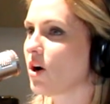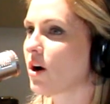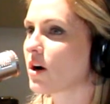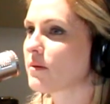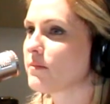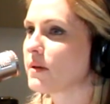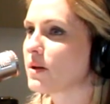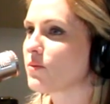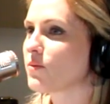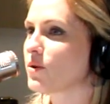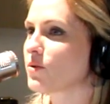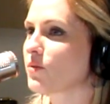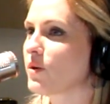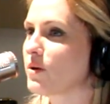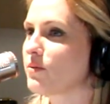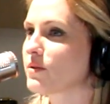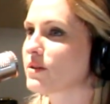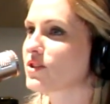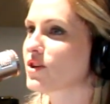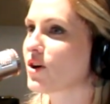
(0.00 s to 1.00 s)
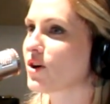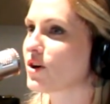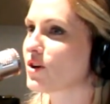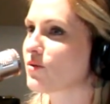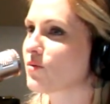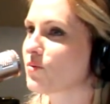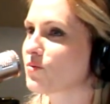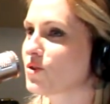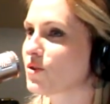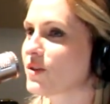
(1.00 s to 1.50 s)
Army when we
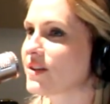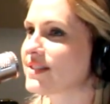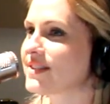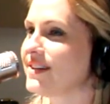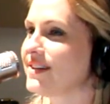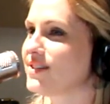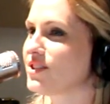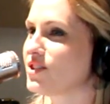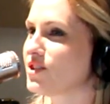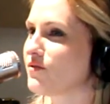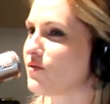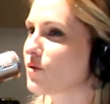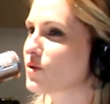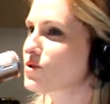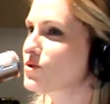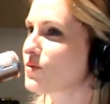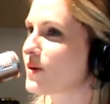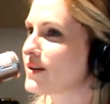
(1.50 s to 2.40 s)
return. You're listening to Divorce